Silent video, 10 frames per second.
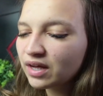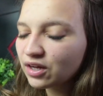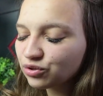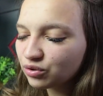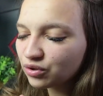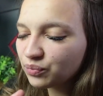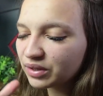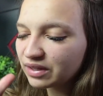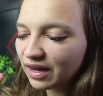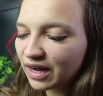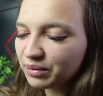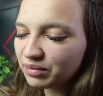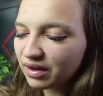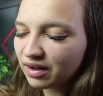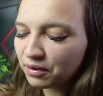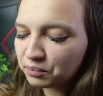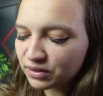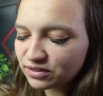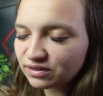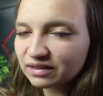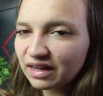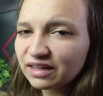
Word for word: It took me time. Uh, personally,